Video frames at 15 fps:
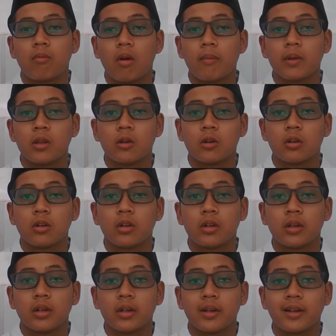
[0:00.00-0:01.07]
Prophet Nuh
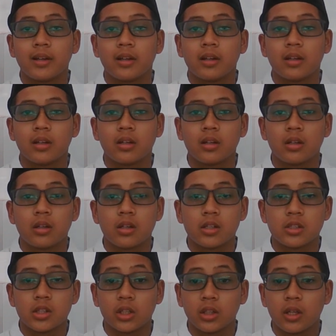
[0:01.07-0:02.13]

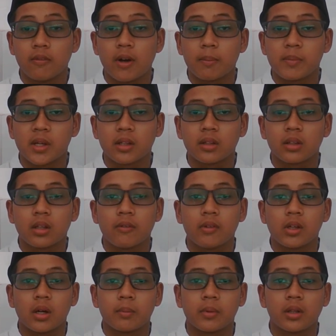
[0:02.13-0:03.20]
is not giving up
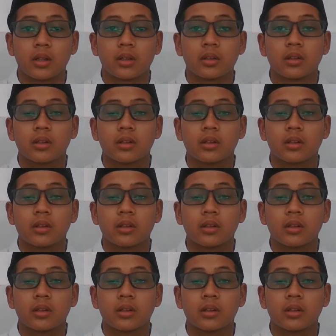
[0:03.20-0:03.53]
yet.